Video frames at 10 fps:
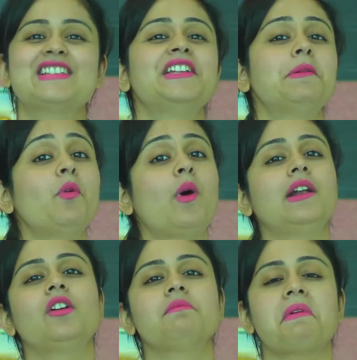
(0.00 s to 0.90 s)
So number
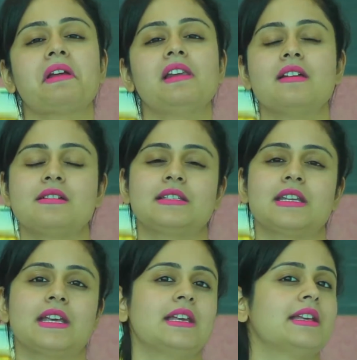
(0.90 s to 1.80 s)
one on my
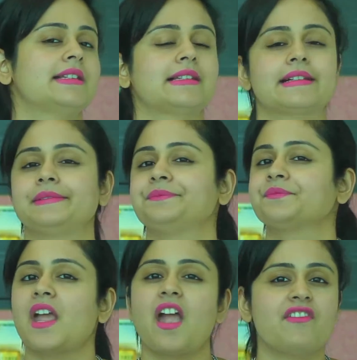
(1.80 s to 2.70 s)
list is,
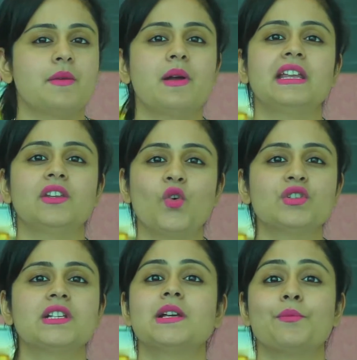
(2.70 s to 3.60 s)
everybody
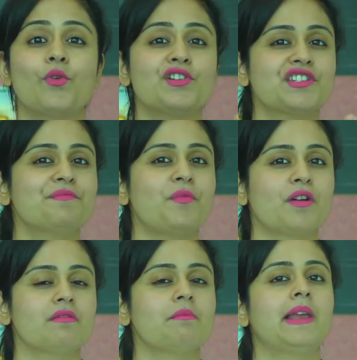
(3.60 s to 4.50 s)
knows, is the most
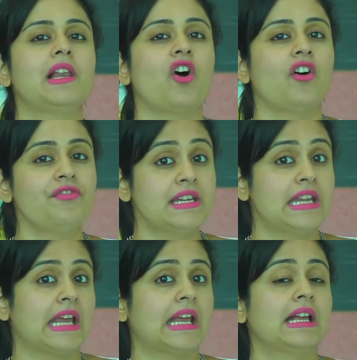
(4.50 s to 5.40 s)
important meal of the
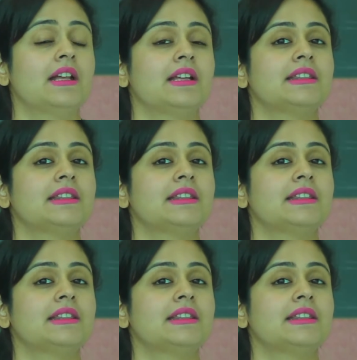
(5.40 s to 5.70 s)
day.